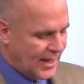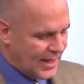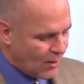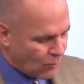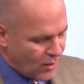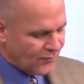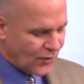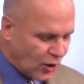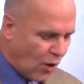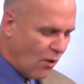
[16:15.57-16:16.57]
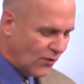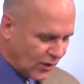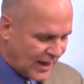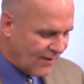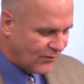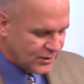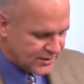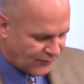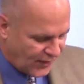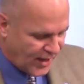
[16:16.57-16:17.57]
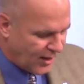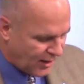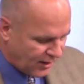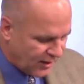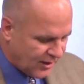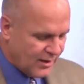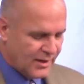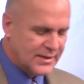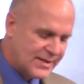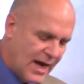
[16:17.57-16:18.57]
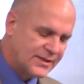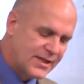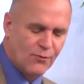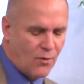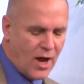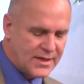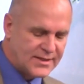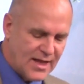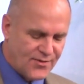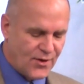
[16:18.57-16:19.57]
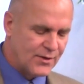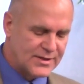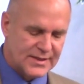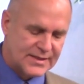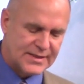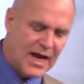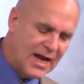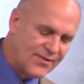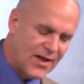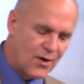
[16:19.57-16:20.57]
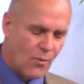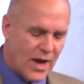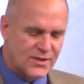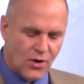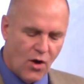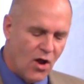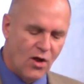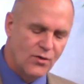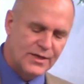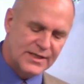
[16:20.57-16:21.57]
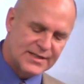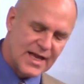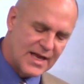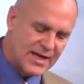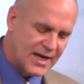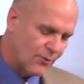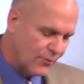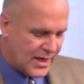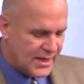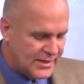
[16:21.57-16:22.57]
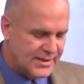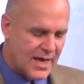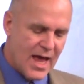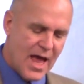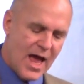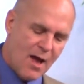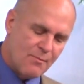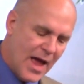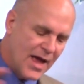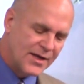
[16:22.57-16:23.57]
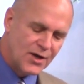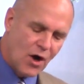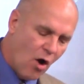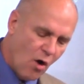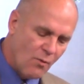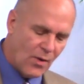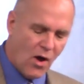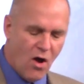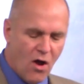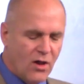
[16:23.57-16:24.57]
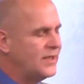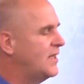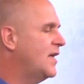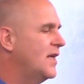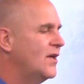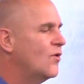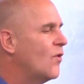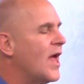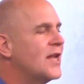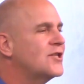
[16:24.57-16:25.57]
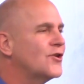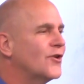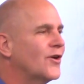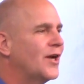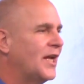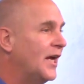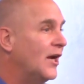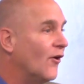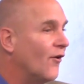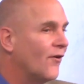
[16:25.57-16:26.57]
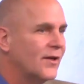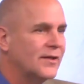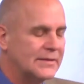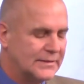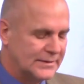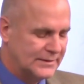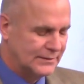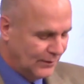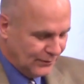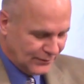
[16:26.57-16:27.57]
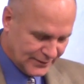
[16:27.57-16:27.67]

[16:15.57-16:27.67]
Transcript: And at one of the lower levels of hell, Dante writes that there is a sign that awaits all who descend, and it reads, "Abandon hope, all ye who enter here." Woo.